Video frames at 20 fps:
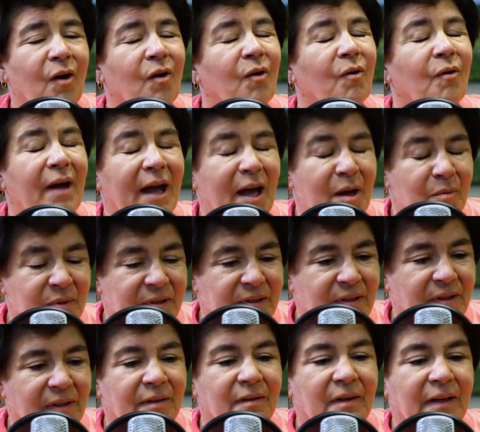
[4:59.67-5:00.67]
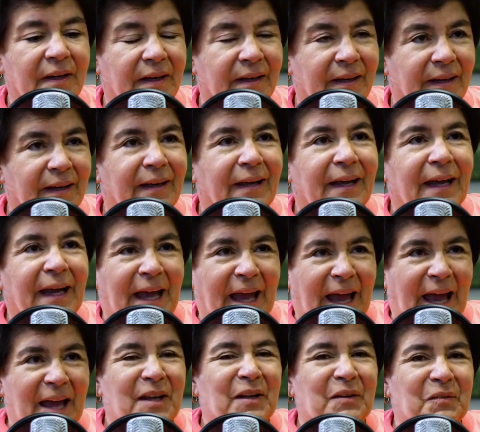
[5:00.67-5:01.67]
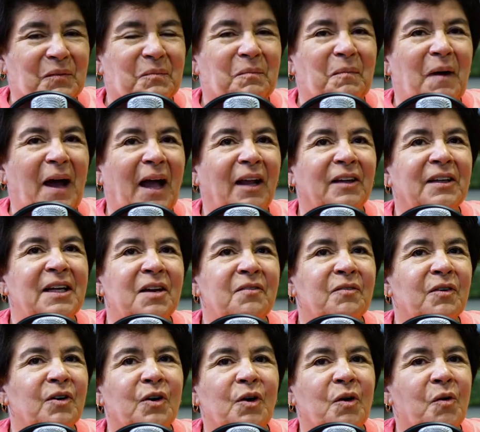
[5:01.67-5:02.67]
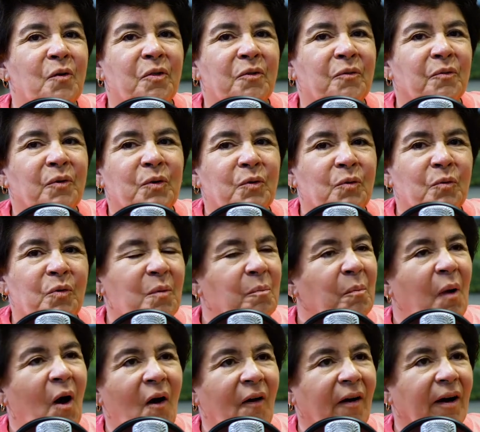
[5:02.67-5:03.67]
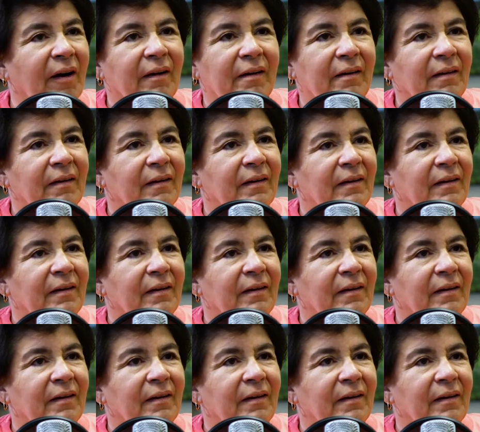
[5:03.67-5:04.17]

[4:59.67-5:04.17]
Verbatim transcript: Oh, absolutely it, I'll never go through the park